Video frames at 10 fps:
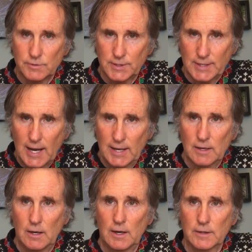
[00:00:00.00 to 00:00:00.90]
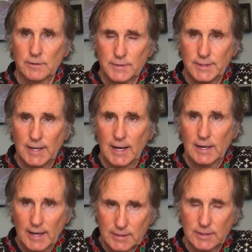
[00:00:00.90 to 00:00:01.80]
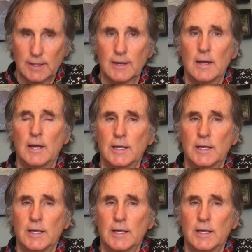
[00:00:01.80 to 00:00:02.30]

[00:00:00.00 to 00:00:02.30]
or the dialogue or the dialectic